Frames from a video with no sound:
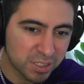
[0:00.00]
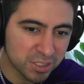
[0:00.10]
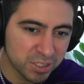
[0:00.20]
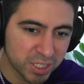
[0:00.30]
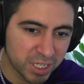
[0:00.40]

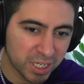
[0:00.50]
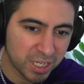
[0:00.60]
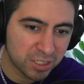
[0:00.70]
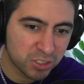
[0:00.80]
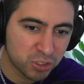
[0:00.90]
just like
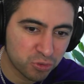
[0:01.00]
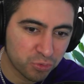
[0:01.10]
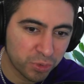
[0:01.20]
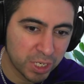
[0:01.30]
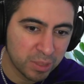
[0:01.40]

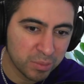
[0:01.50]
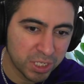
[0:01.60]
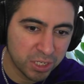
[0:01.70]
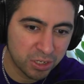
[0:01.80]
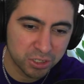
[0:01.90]

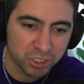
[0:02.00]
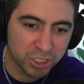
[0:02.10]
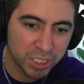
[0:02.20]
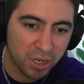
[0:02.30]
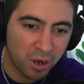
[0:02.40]
extremely
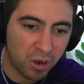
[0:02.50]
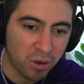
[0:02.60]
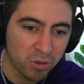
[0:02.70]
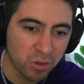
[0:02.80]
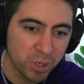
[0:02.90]
cushiony
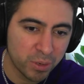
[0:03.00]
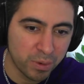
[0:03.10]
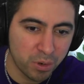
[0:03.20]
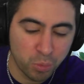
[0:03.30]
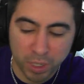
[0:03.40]
all the
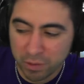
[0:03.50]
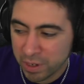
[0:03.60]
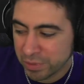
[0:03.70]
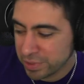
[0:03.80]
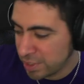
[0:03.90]
way
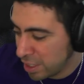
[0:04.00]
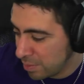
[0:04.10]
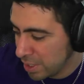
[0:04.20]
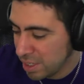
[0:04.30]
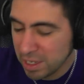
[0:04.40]
around the
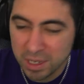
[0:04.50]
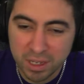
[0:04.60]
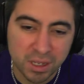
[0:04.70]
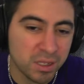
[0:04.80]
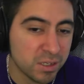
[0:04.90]
top.
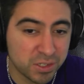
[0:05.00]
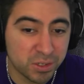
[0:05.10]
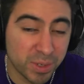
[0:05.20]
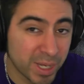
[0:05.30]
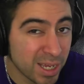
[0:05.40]

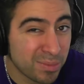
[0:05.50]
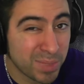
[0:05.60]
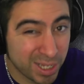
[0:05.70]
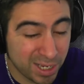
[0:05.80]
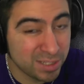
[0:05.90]
So again,
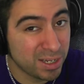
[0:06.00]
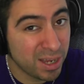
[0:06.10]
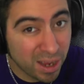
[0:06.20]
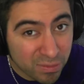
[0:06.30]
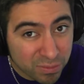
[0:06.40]
because of
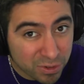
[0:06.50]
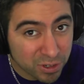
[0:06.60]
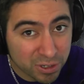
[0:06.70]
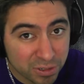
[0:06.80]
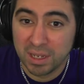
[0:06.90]

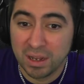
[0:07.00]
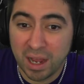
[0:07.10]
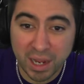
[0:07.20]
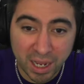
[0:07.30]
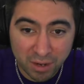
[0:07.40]
comfort, I
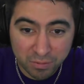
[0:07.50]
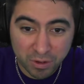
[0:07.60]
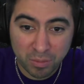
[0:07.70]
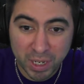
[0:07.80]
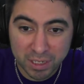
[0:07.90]
kind of
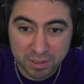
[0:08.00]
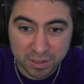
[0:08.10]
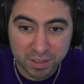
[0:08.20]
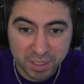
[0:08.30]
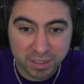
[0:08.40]
fall back to
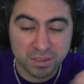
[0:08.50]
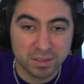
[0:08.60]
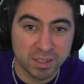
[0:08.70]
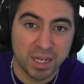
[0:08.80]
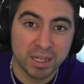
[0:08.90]
this
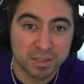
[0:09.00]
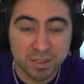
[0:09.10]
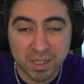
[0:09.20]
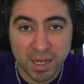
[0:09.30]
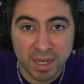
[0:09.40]
and to
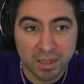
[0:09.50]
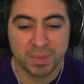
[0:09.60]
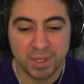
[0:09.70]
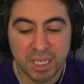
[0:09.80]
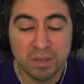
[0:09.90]
that,
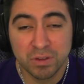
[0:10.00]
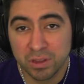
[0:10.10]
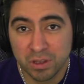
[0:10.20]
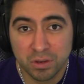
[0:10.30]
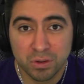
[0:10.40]
even
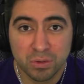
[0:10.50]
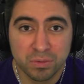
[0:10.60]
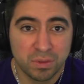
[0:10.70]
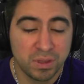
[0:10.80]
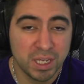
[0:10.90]
though
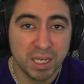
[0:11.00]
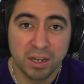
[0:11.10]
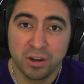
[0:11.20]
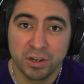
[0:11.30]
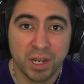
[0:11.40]
they
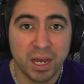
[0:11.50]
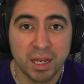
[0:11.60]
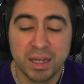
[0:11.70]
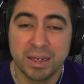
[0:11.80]
are not